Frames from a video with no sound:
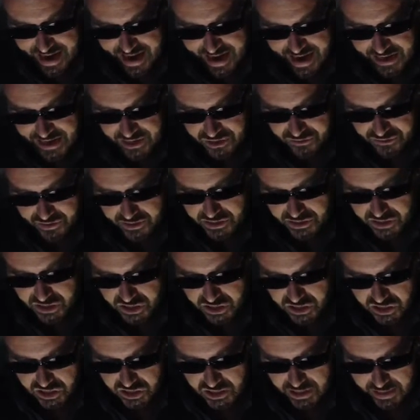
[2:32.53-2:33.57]

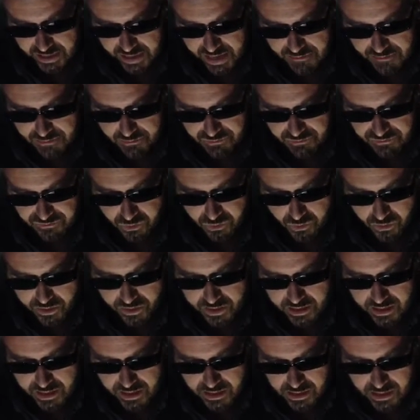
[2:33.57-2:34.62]
Idris,
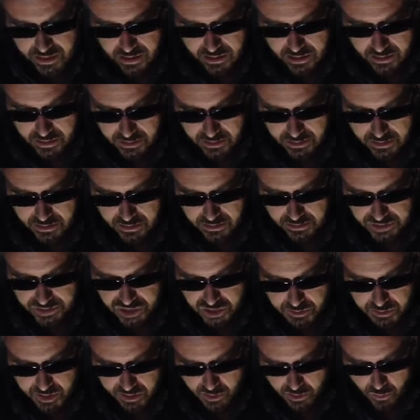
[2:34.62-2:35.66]
1140.
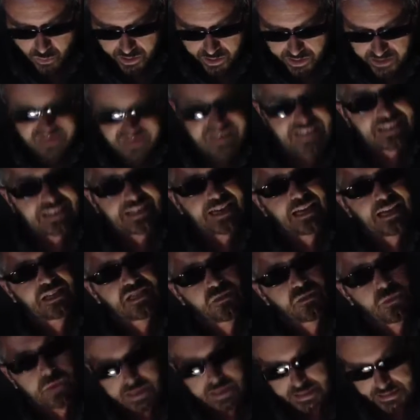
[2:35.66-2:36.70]
Alicia Mary Wheat,
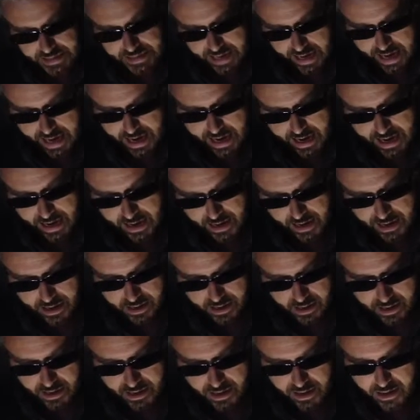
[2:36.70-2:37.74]
DK2010.
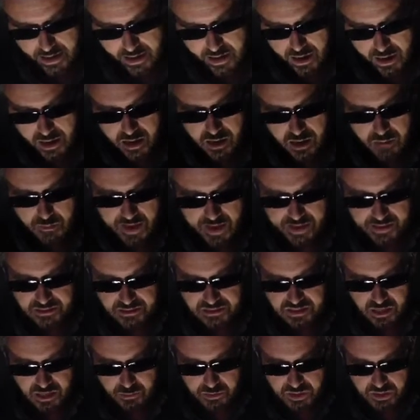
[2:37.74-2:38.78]
Megan
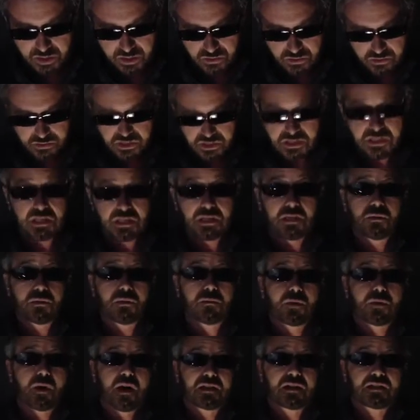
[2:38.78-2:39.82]
W., see you
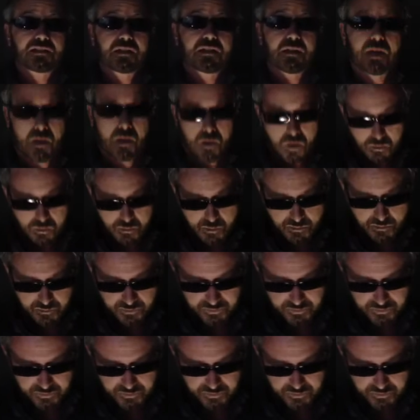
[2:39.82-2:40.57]
in Boston, I hope.